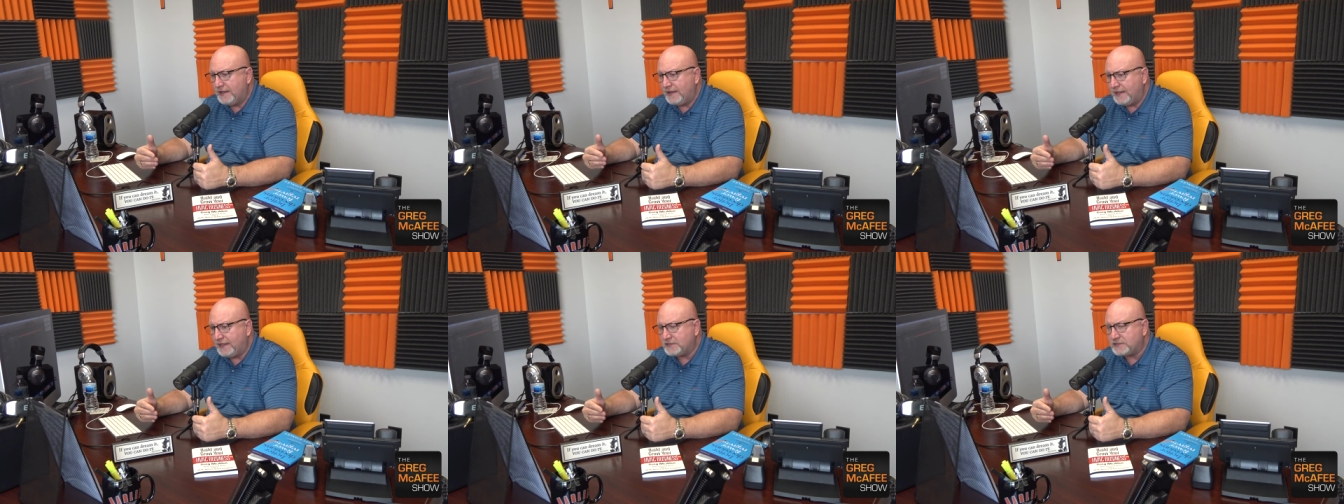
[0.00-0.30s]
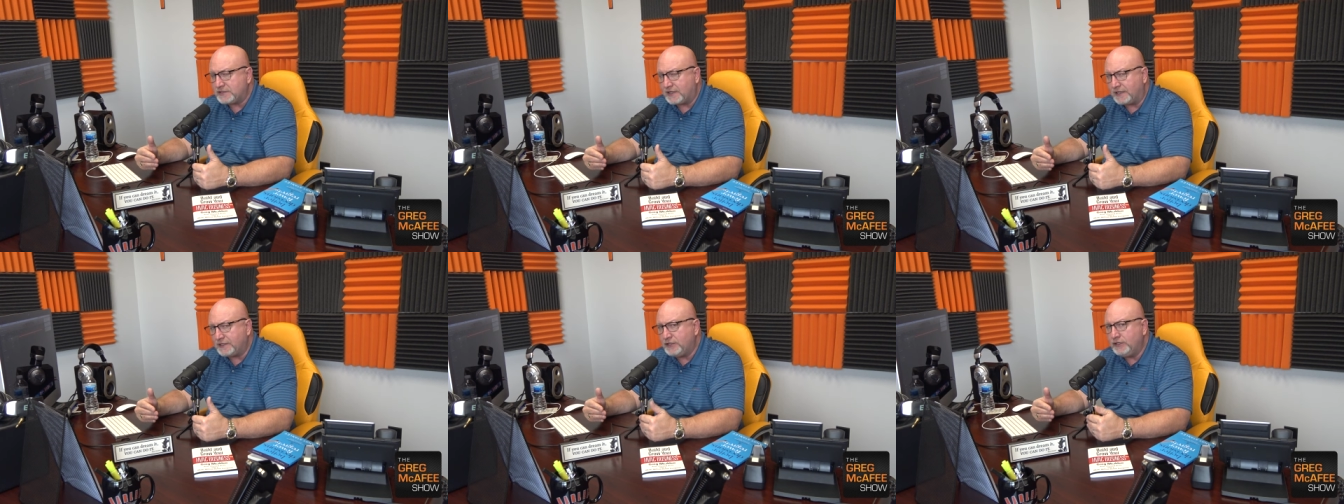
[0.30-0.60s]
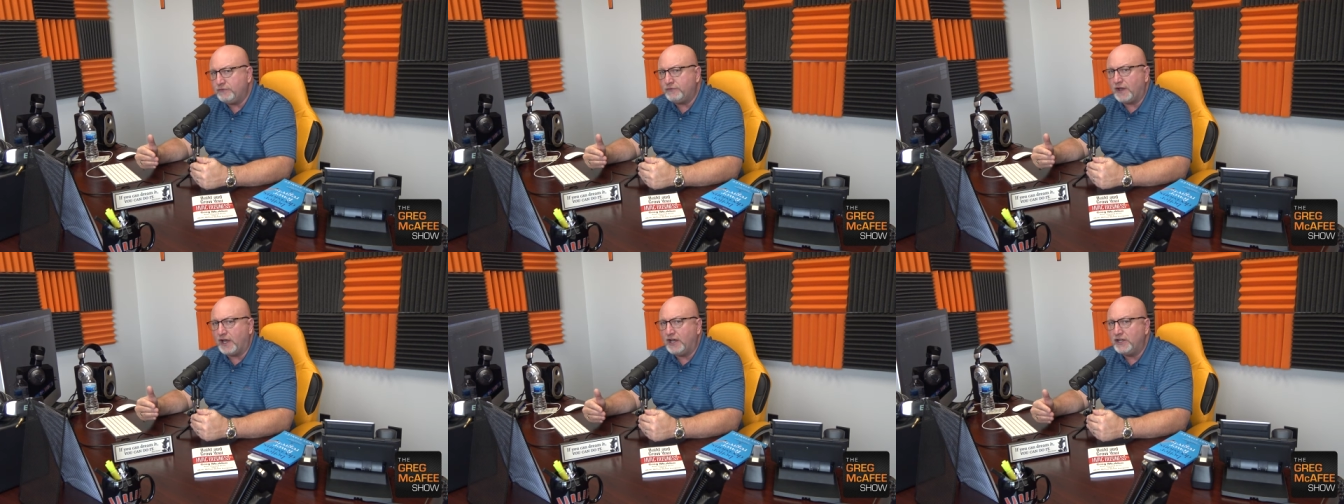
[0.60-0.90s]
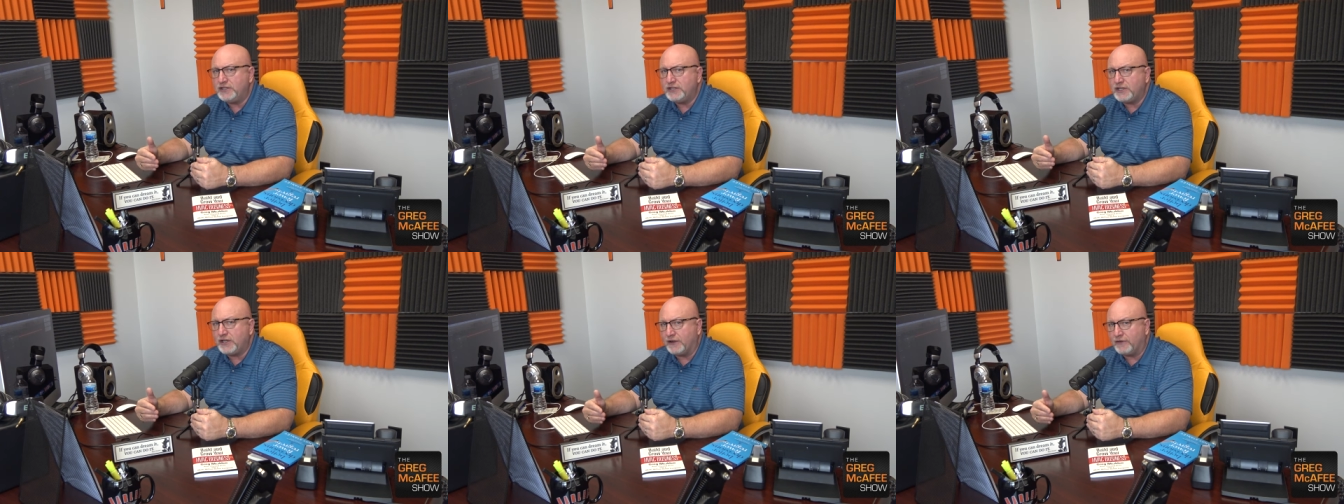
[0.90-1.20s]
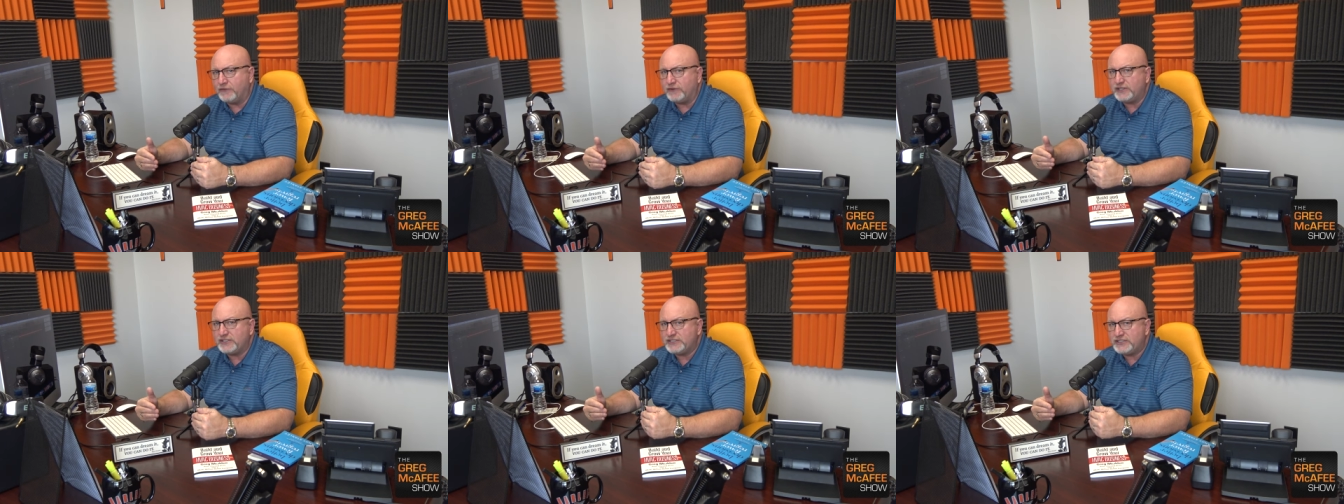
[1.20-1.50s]
it's like you've
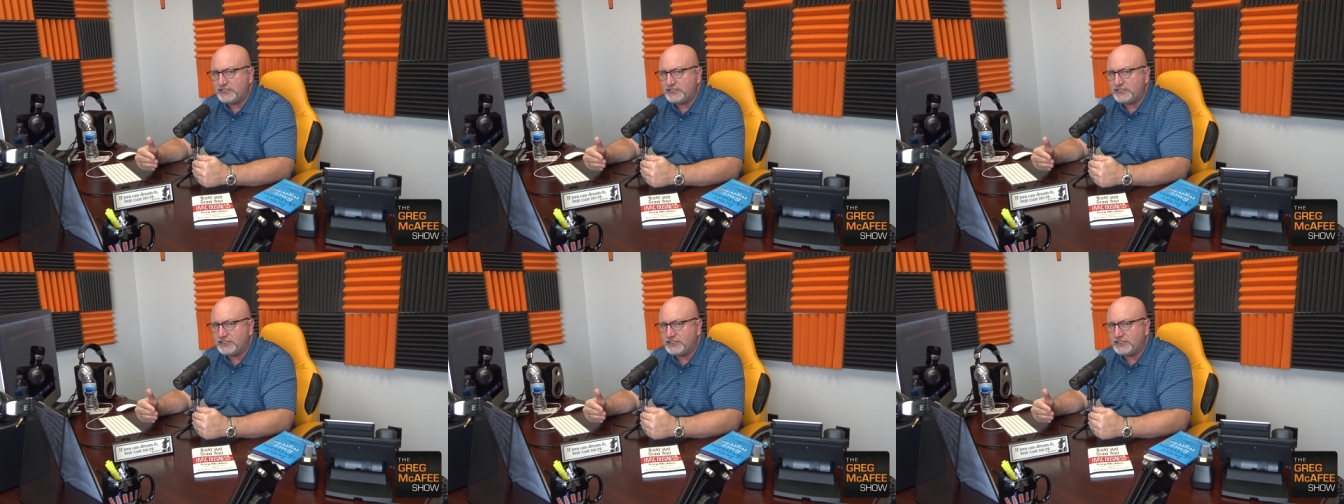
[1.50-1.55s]
uncovered a